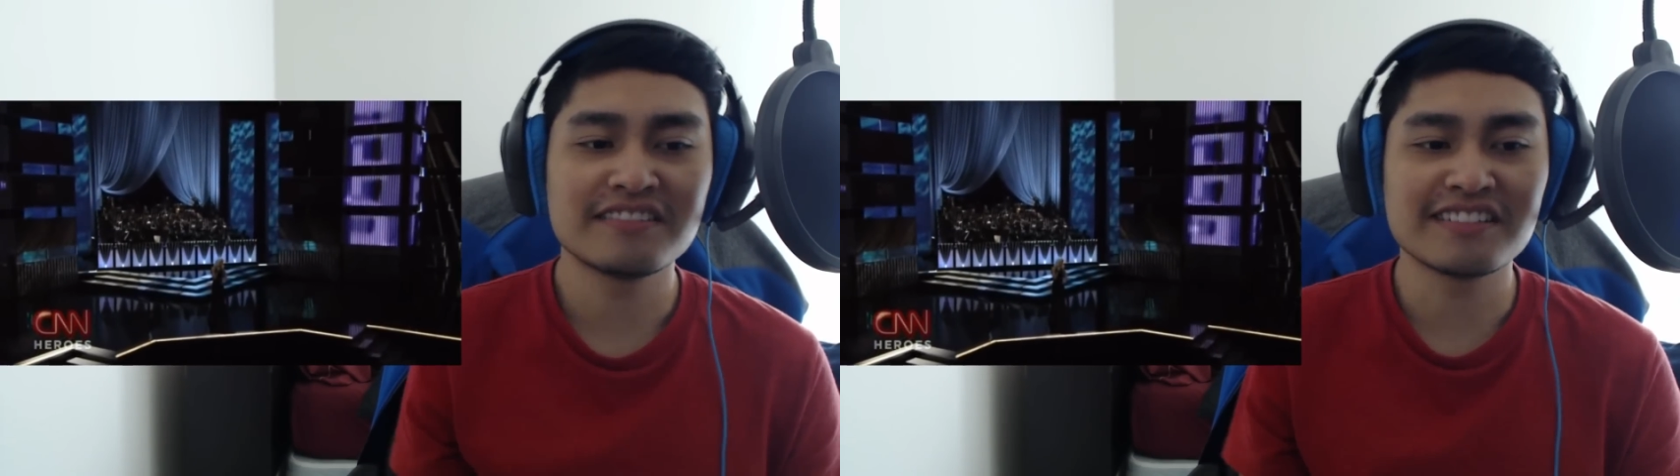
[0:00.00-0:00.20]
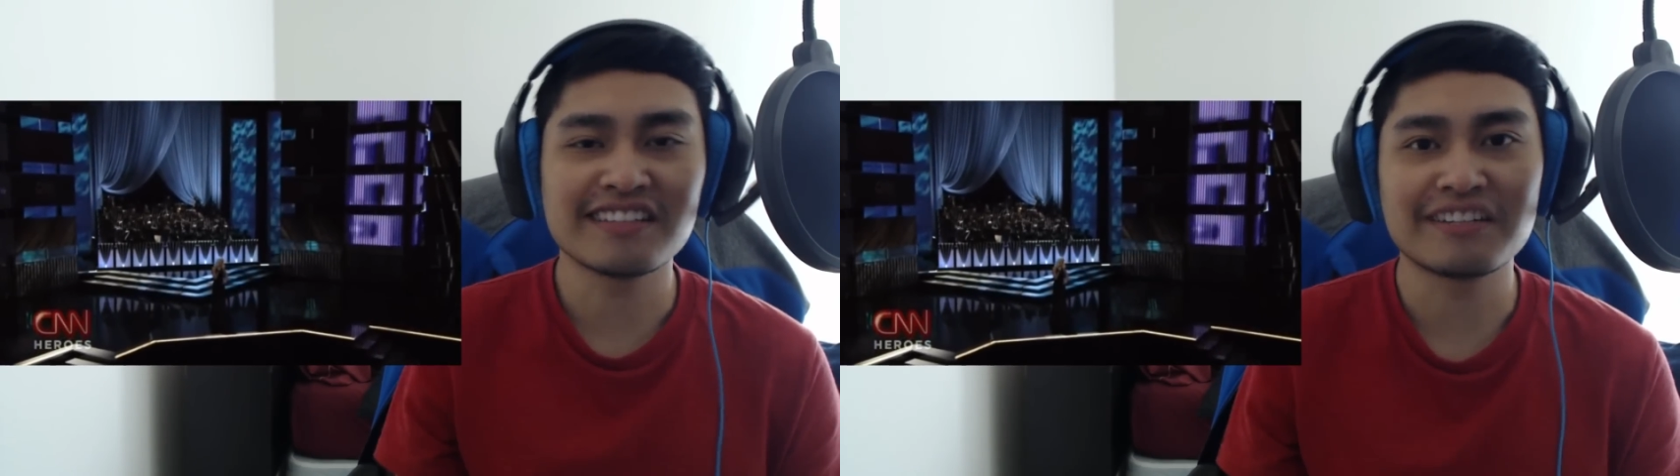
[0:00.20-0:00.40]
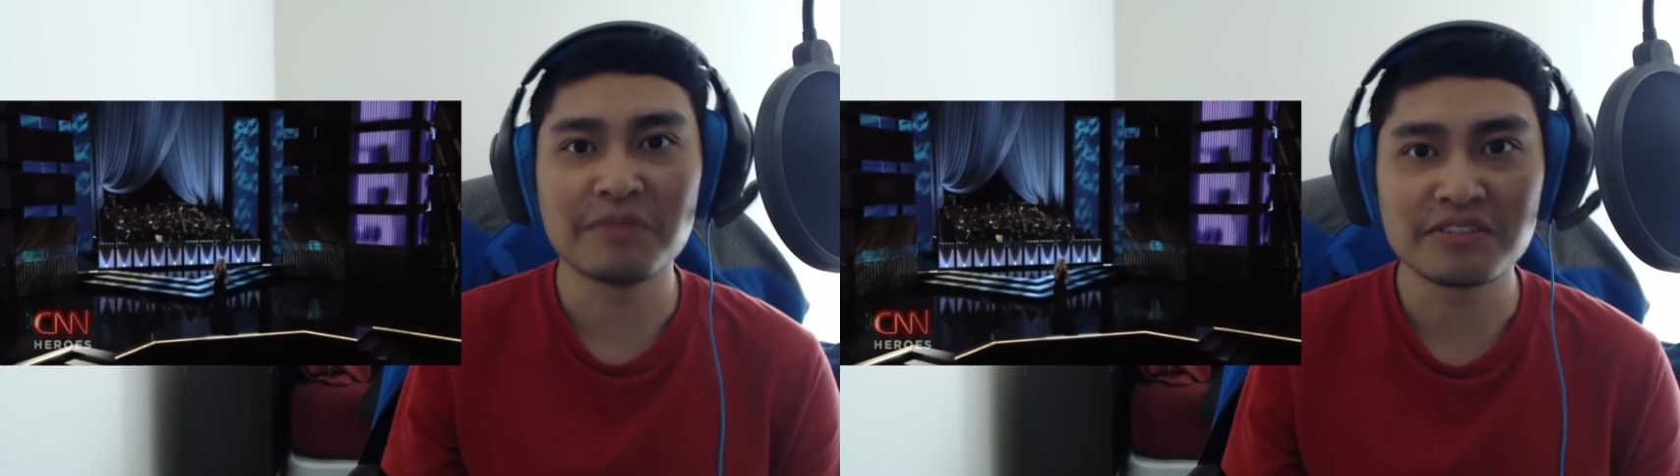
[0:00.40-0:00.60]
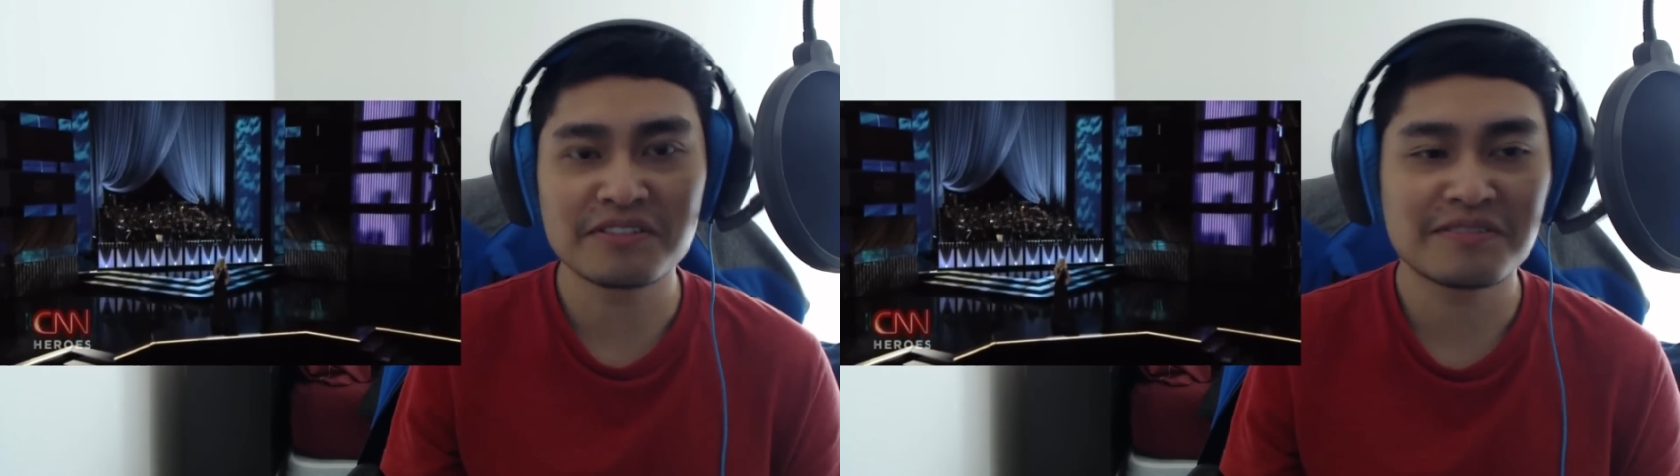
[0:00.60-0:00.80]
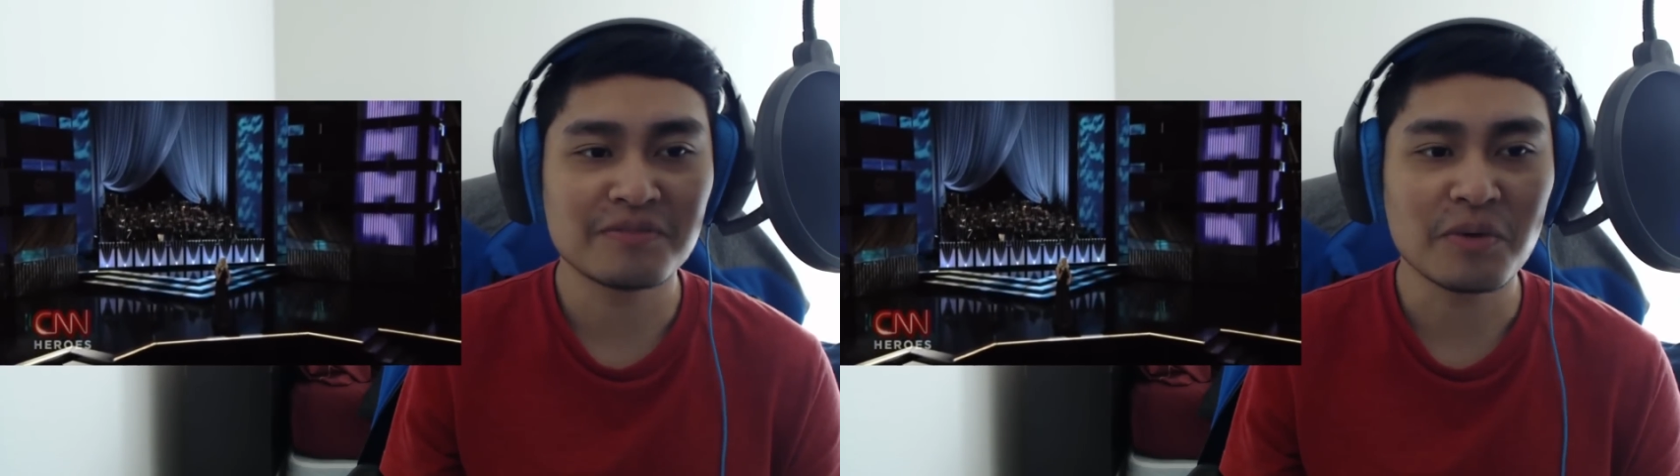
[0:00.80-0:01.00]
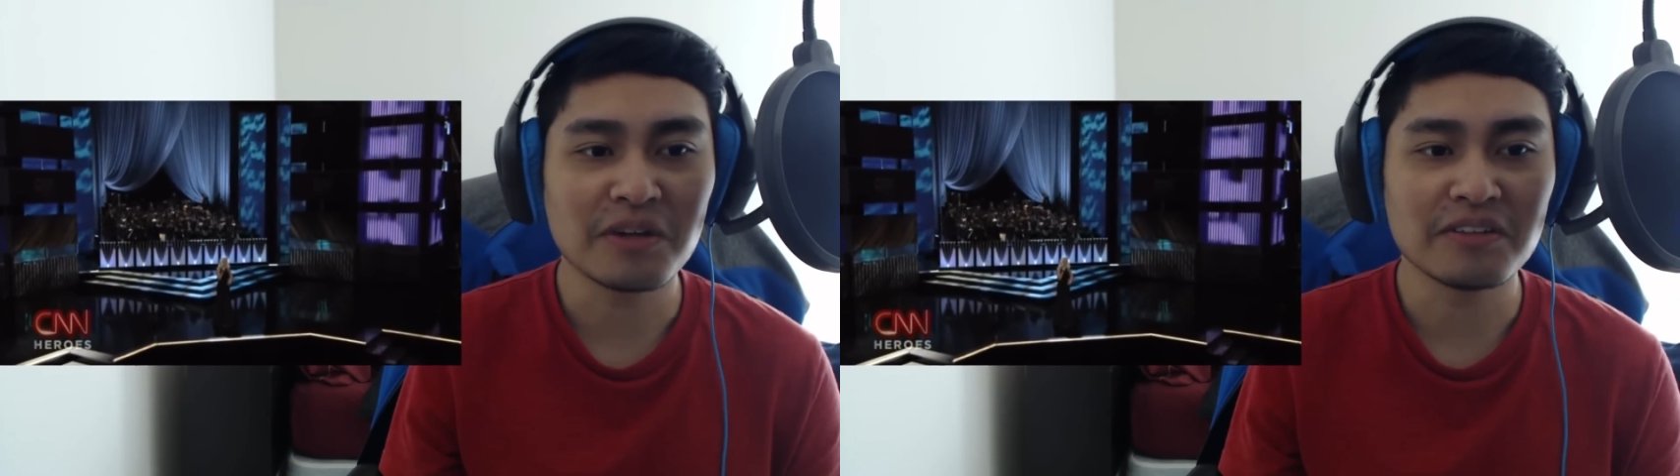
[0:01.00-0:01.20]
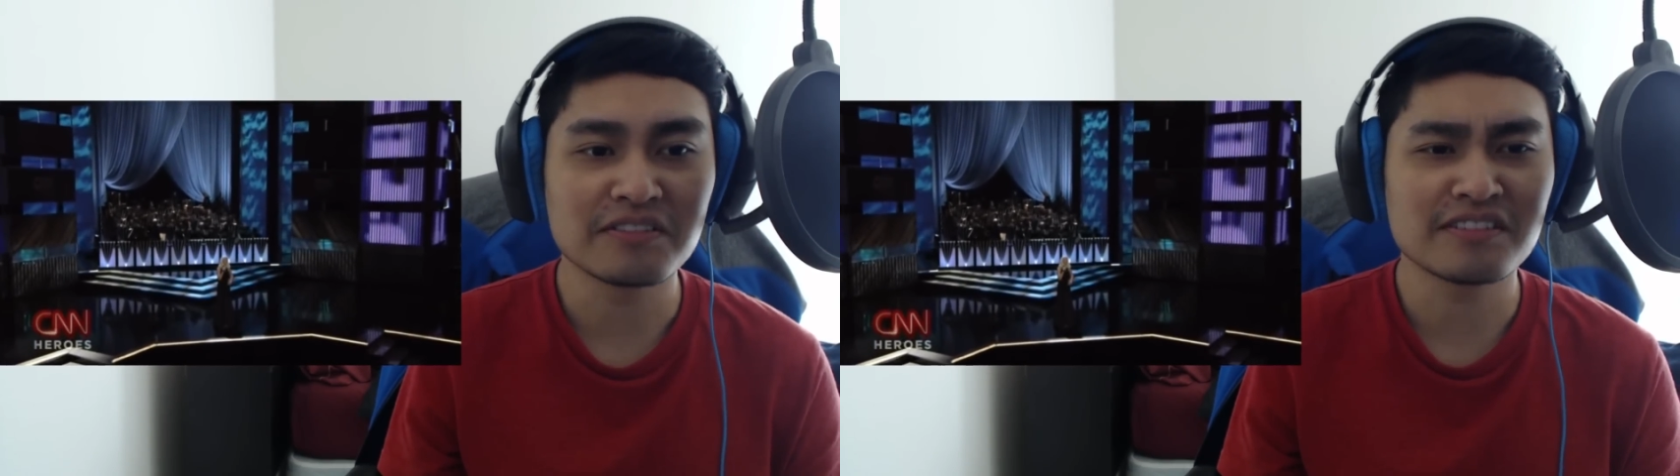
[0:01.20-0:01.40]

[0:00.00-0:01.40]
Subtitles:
This is like her most well-known